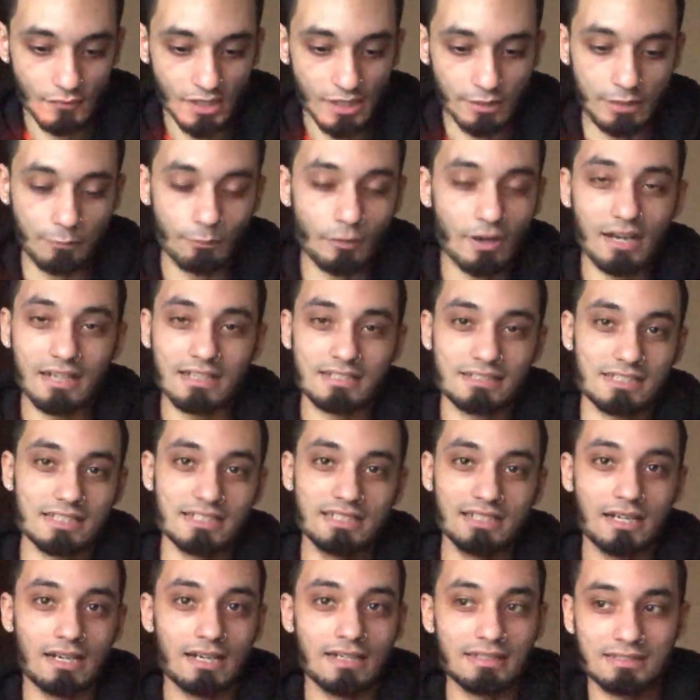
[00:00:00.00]
and why i say
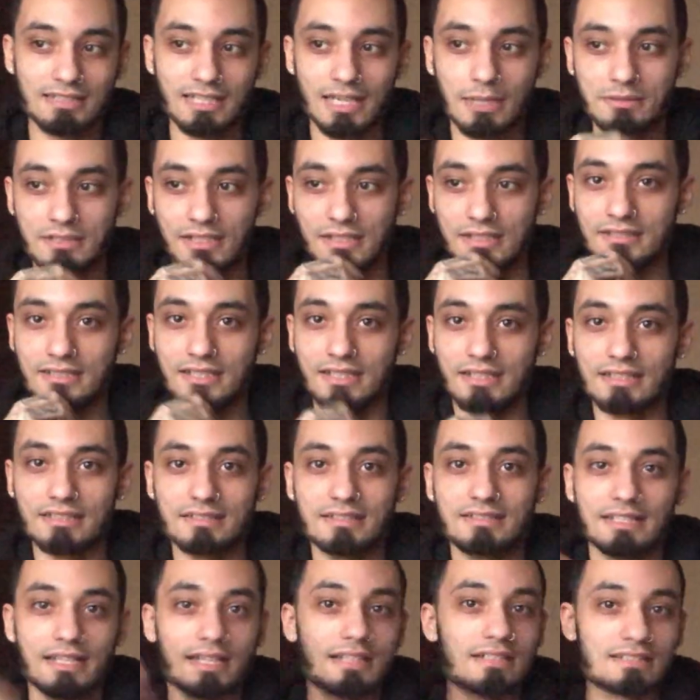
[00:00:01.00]
nine times out of ten
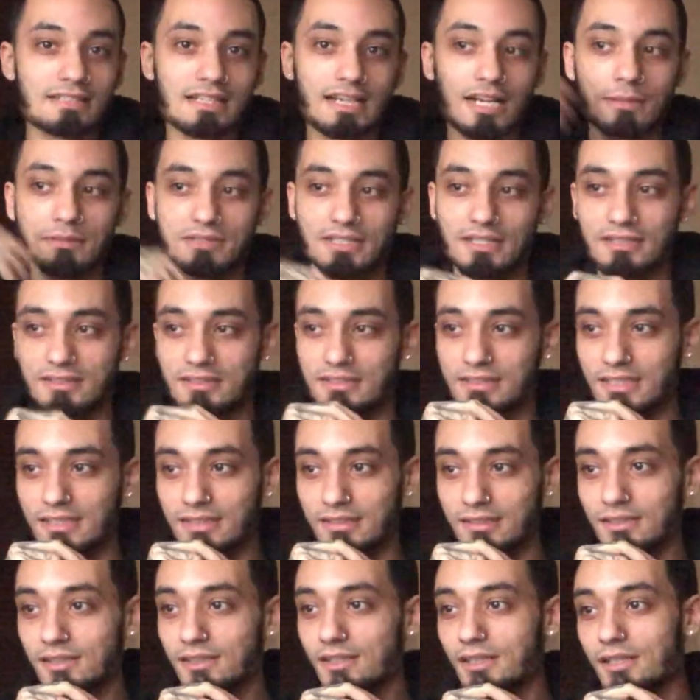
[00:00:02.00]
it's ten times out of
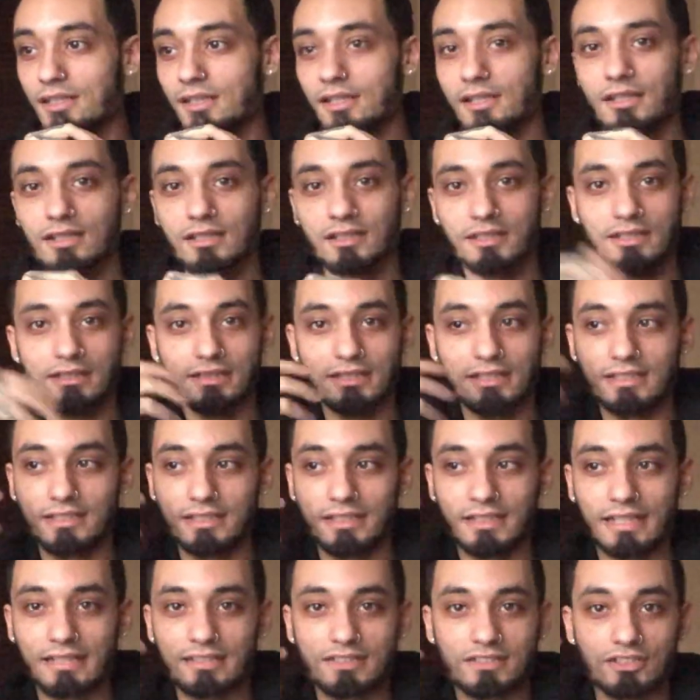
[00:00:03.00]
ten it,
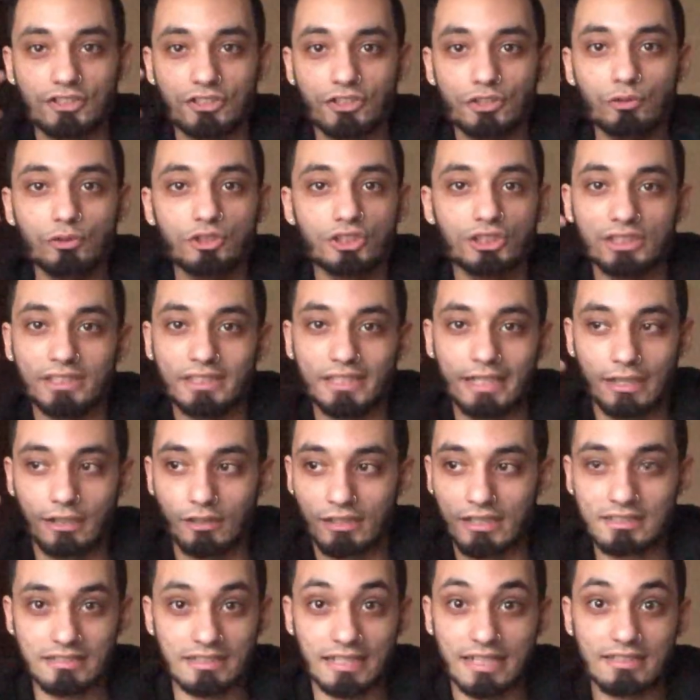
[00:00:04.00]
it, that's usually
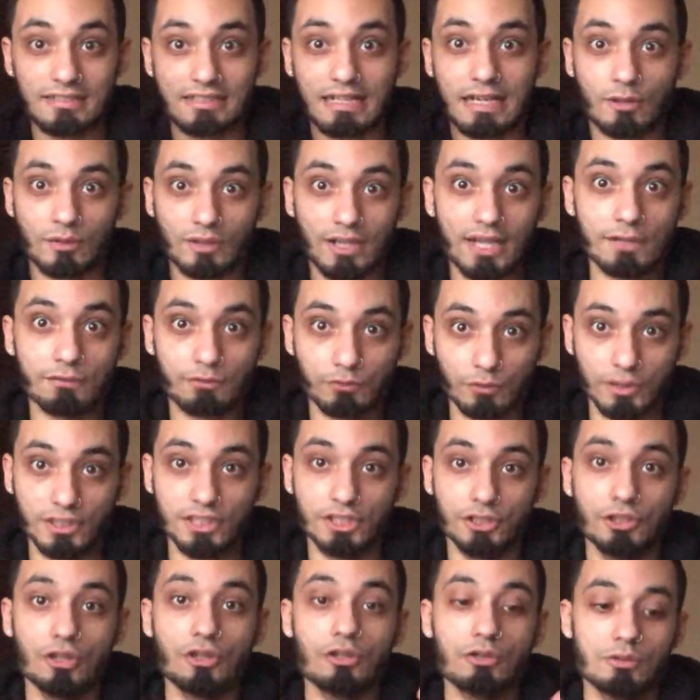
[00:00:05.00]
how that's how life
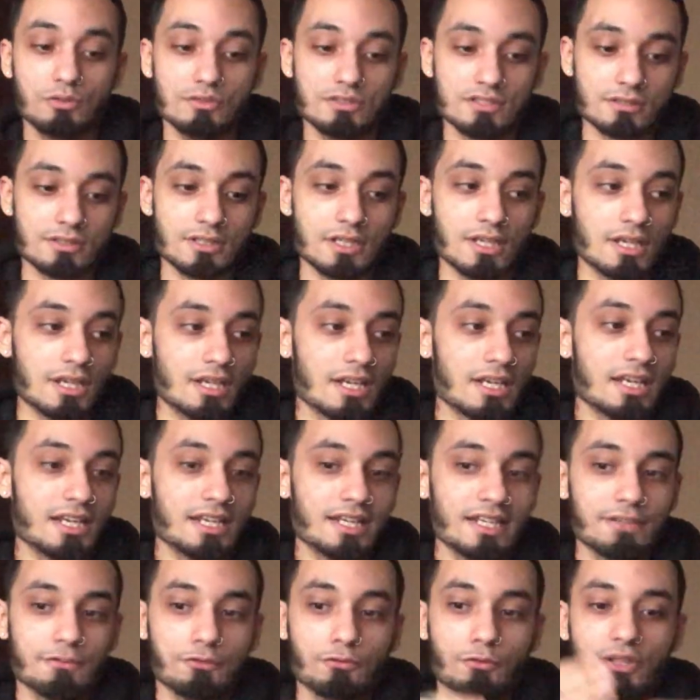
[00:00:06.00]
really goes
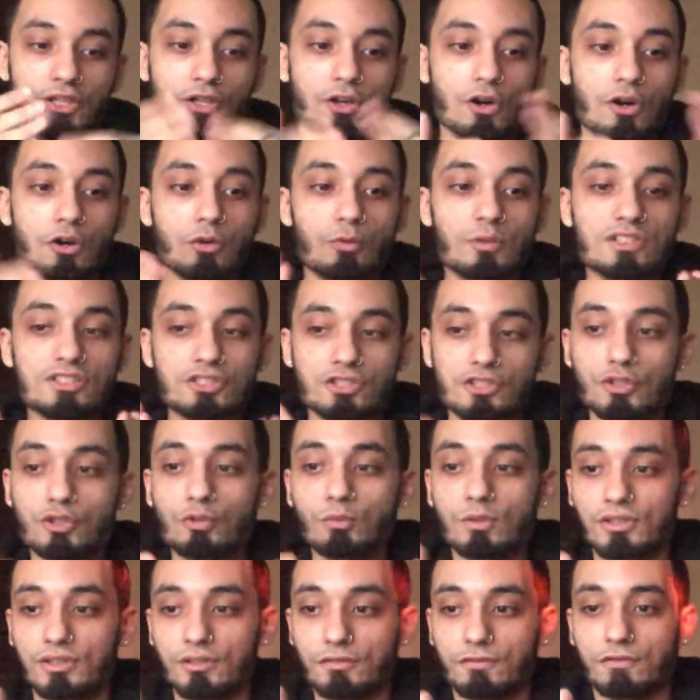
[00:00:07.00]
if we always knew
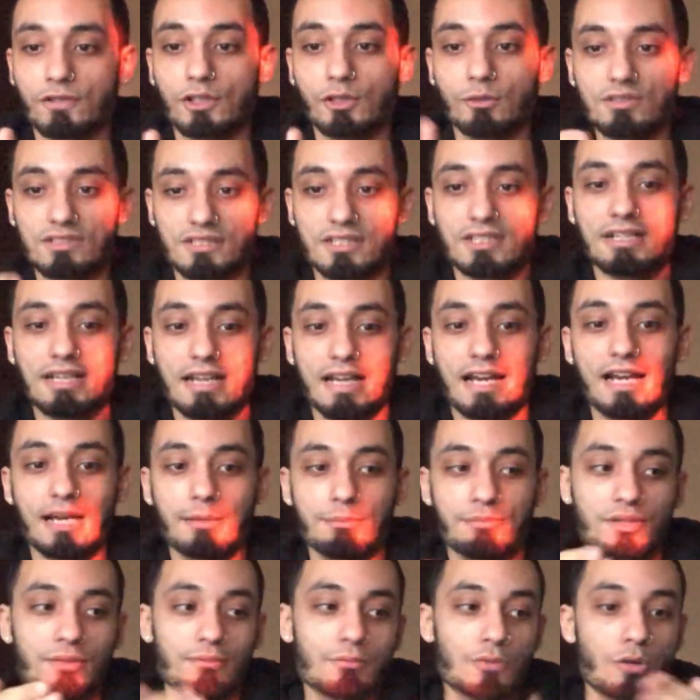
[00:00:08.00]
what the fuck was going to
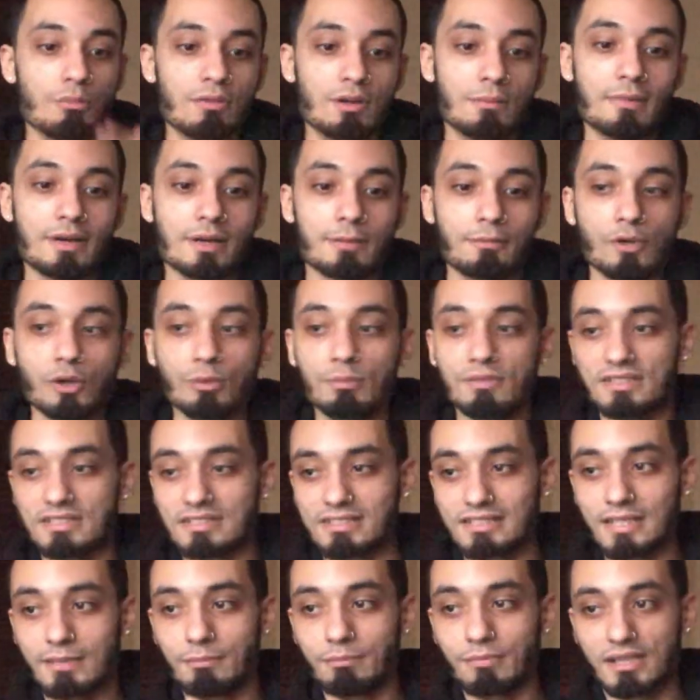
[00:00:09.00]
happen moment by moment,
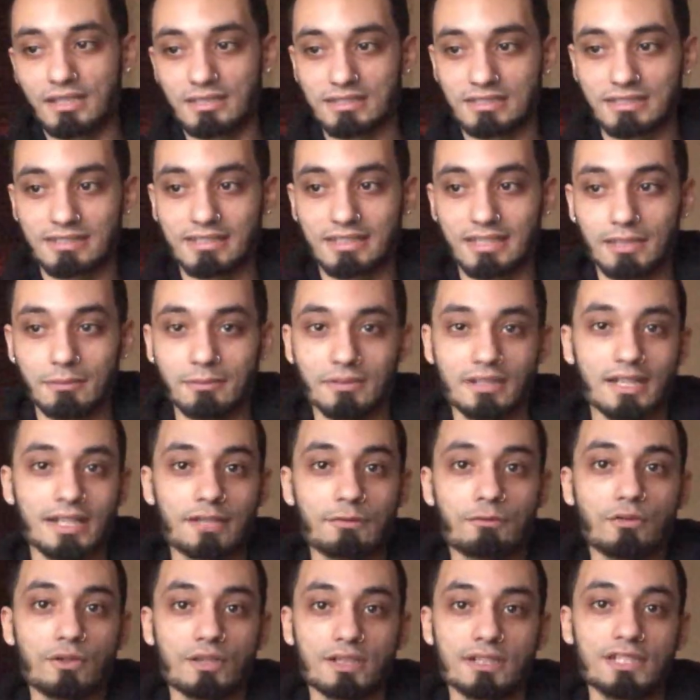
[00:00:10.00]
step by step,
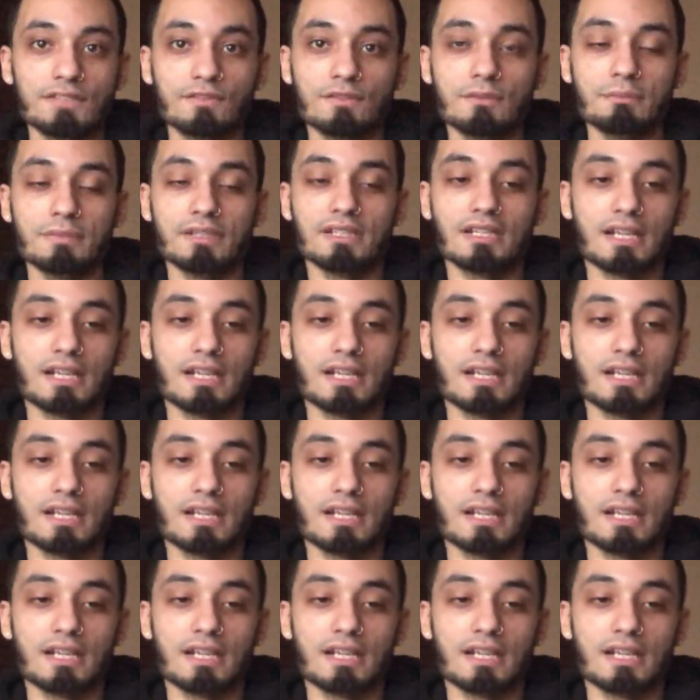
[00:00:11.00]
life wouldn't even be